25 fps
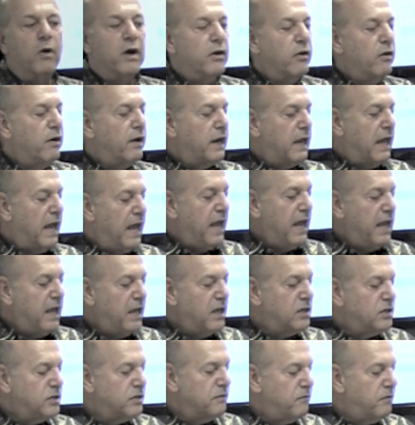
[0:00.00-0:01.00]
one on
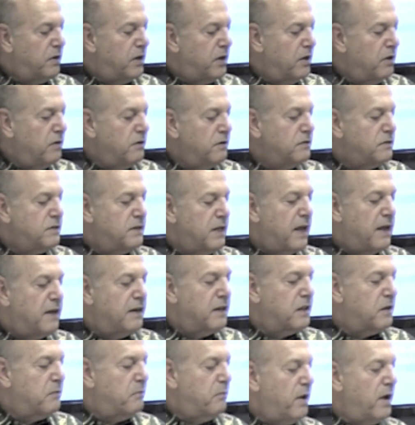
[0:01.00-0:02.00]
age, if you notice down
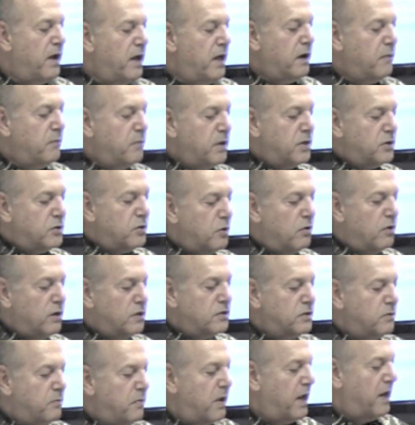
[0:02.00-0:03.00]
at the bottom it
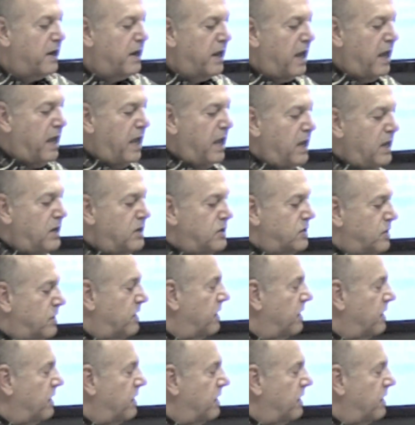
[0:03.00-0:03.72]
talks about age